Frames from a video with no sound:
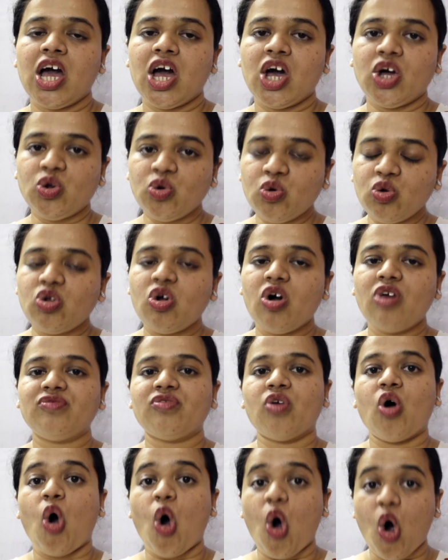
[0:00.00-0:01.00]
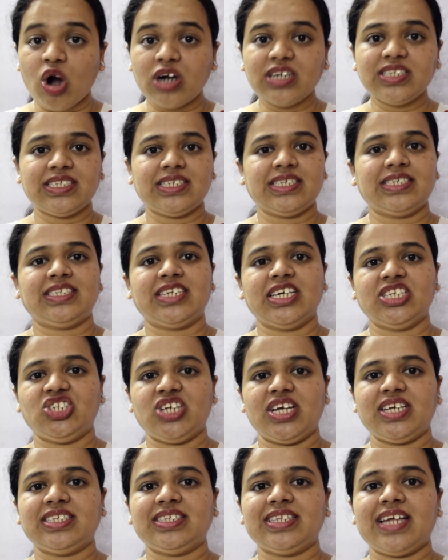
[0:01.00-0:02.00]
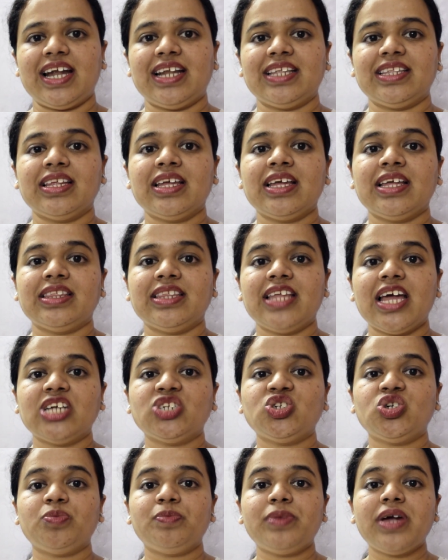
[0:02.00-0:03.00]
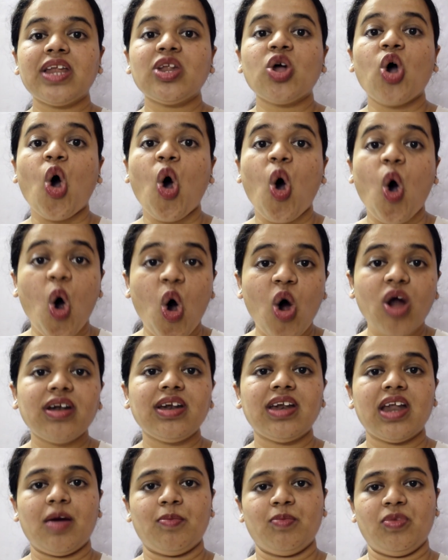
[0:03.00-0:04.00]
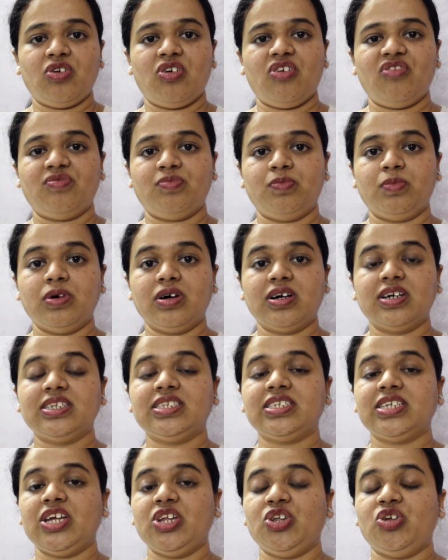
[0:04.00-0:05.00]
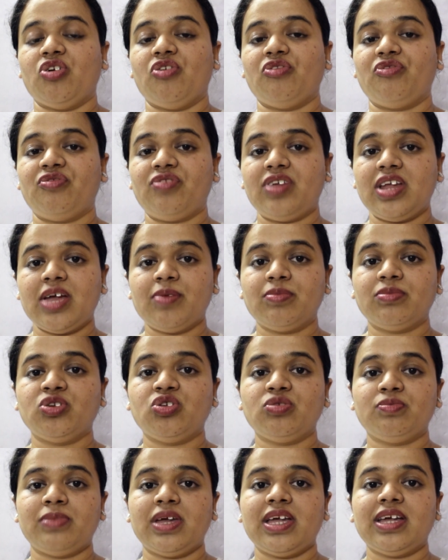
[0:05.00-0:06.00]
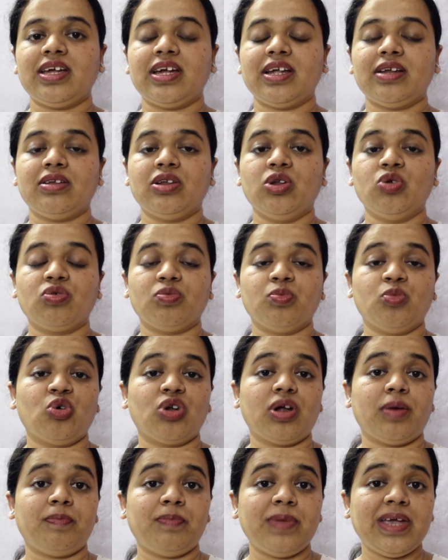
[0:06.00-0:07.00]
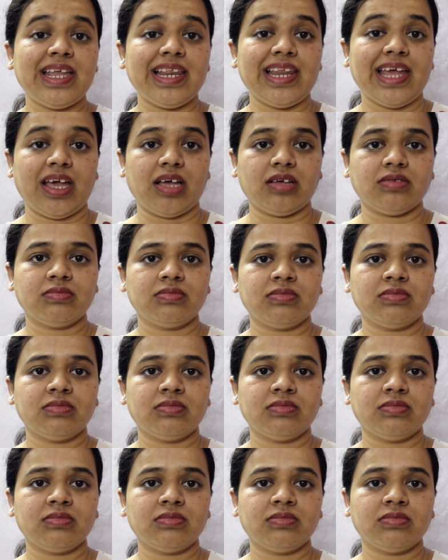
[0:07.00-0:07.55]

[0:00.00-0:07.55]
Rule of odds suggests that there should be an odd number of birds in your frame to make it look more appealing.